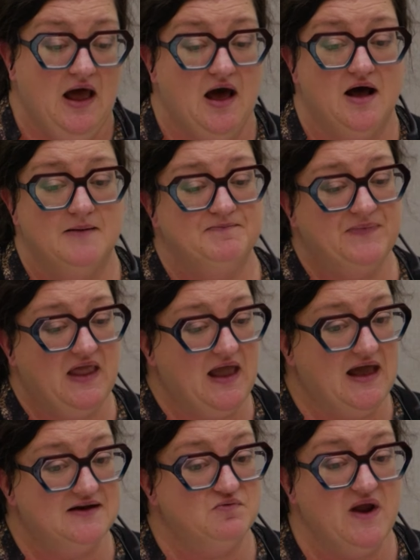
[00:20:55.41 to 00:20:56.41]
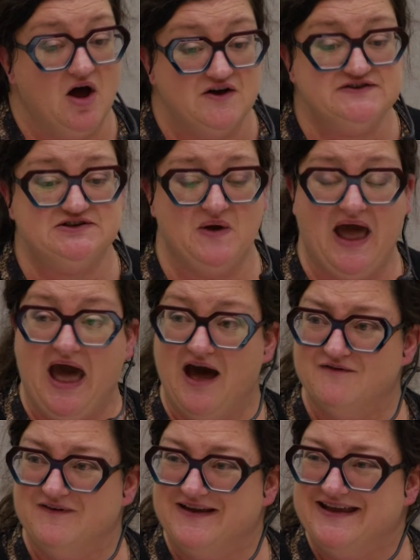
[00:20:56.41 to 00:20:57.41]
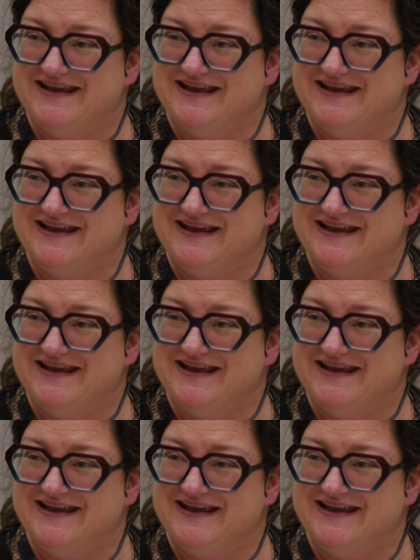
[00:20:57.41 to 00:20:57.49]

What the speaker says: And we also have